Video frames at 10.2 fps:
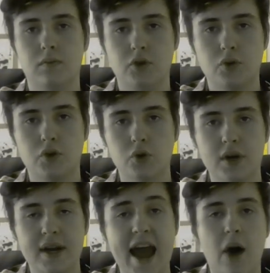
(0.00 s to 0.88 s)
you do
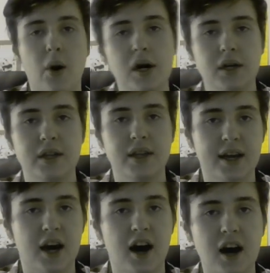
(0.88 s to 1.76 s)
an hour in their
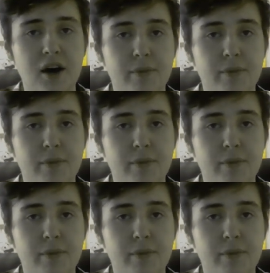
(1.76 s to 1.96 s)
car